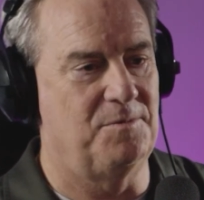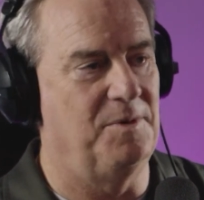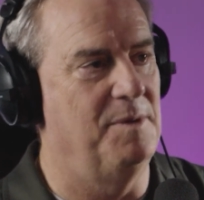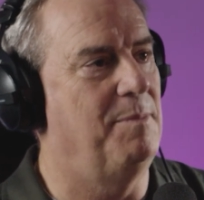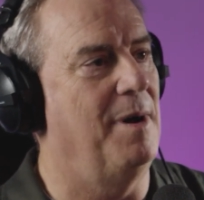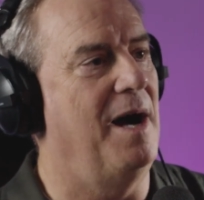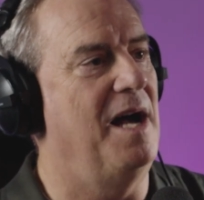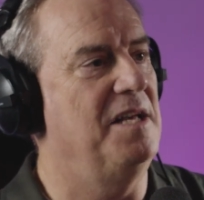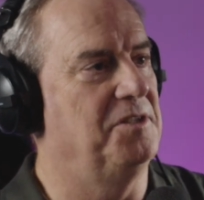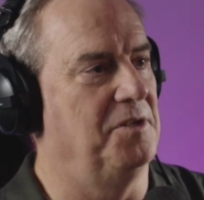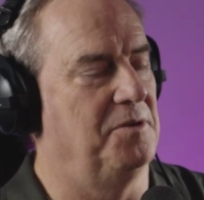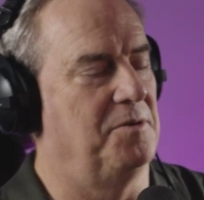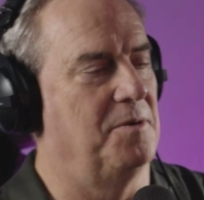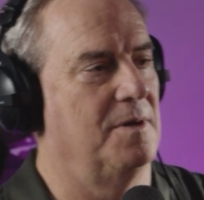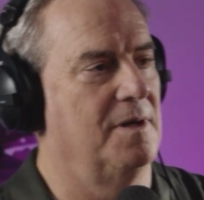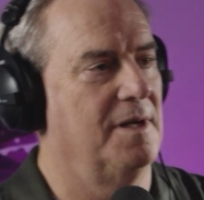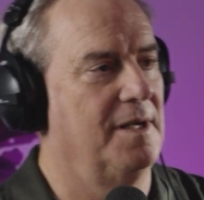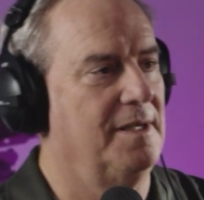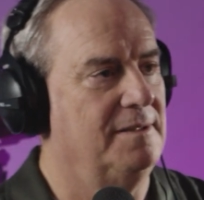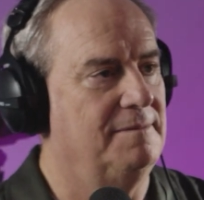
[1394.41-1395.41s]

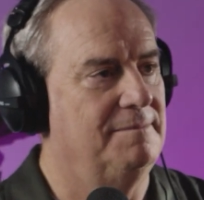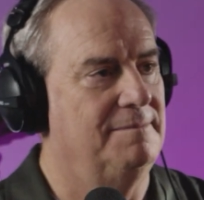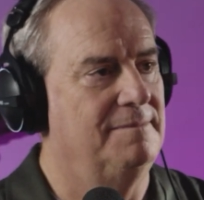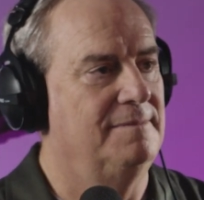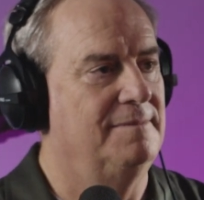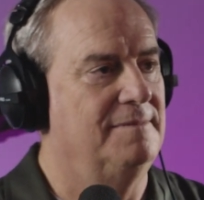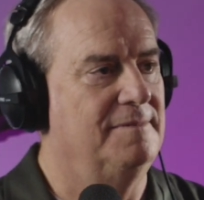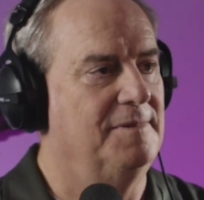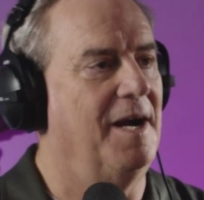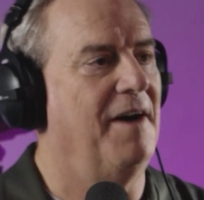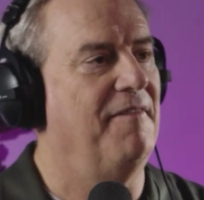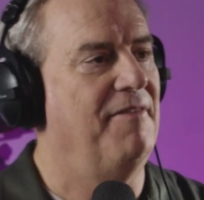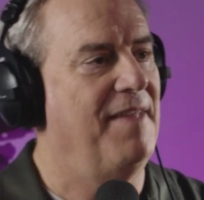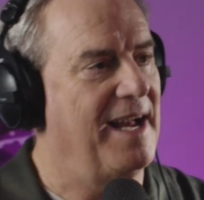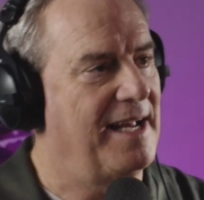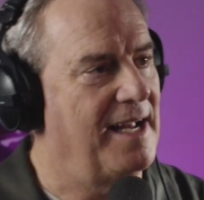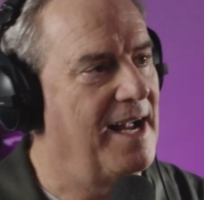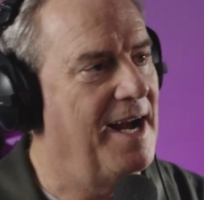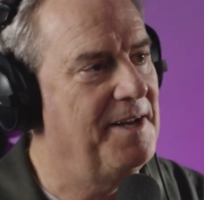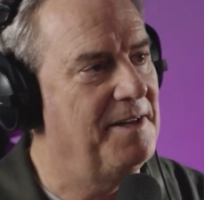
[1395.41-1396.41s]
repository of
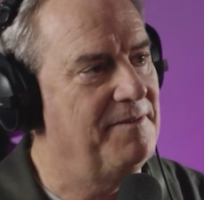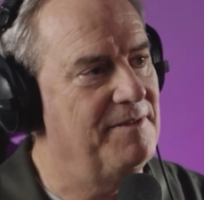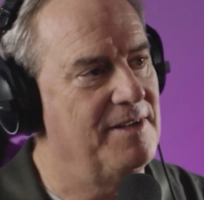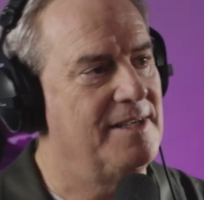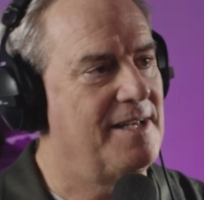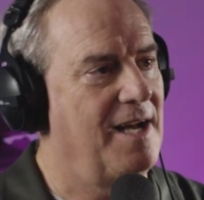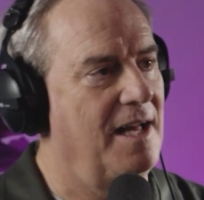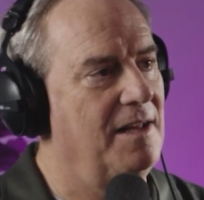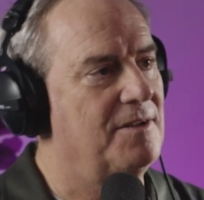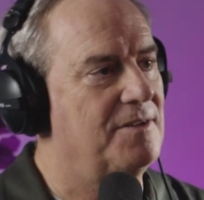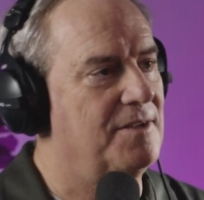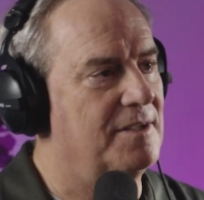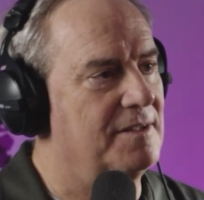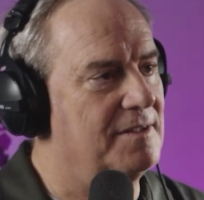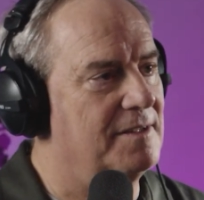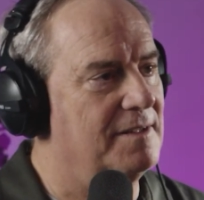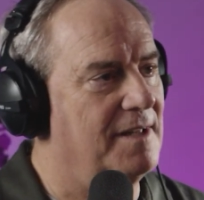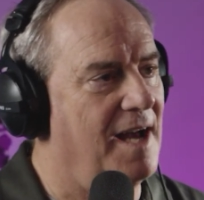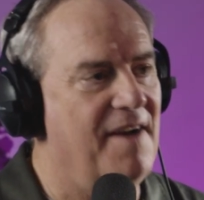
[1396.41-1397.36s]
that kind of intelligence?